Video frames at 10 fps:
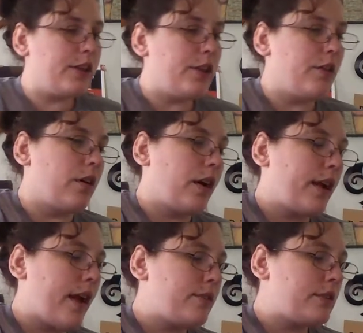cute,
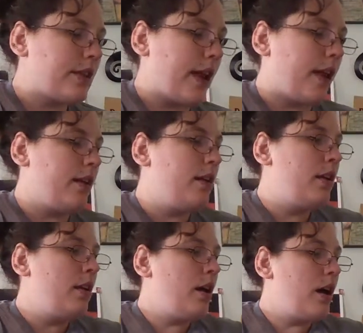I have to say.
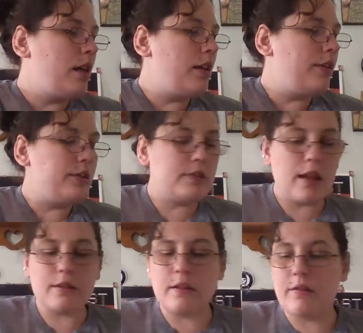All these
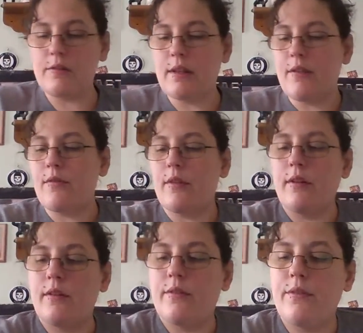stuff I would never
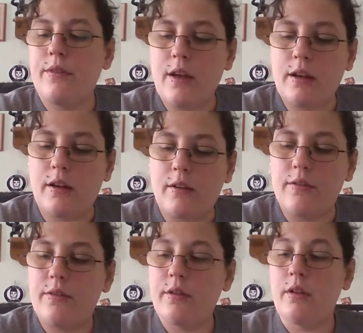have thought
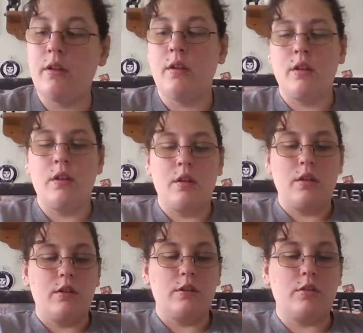of.
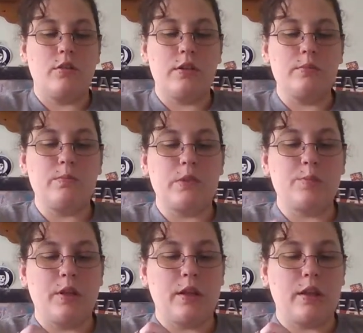So this
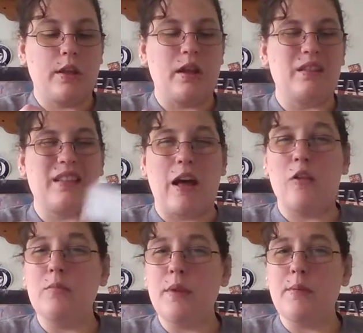must be like a
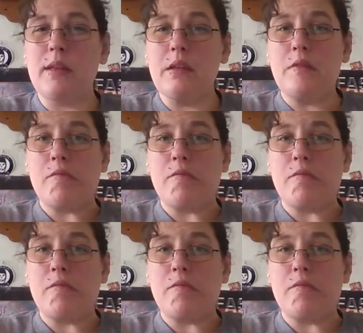towel, maybe?